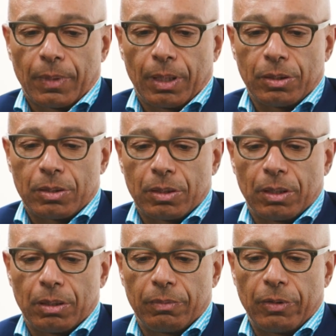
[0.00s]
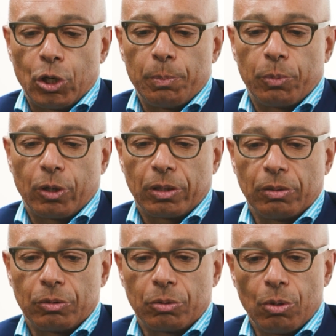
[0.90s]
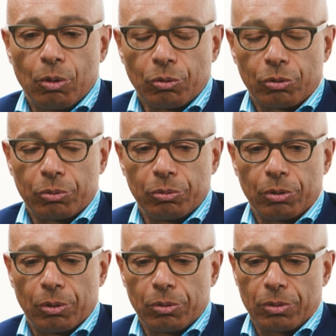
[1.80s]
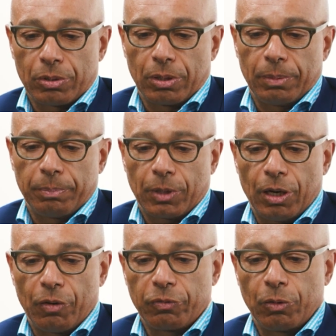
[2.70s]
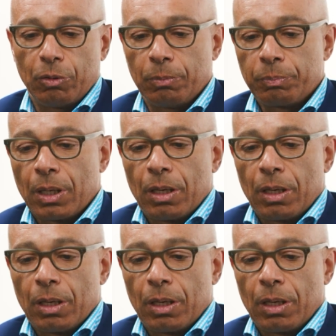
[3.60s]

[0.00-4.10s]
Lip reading: it's very important to go through those carefully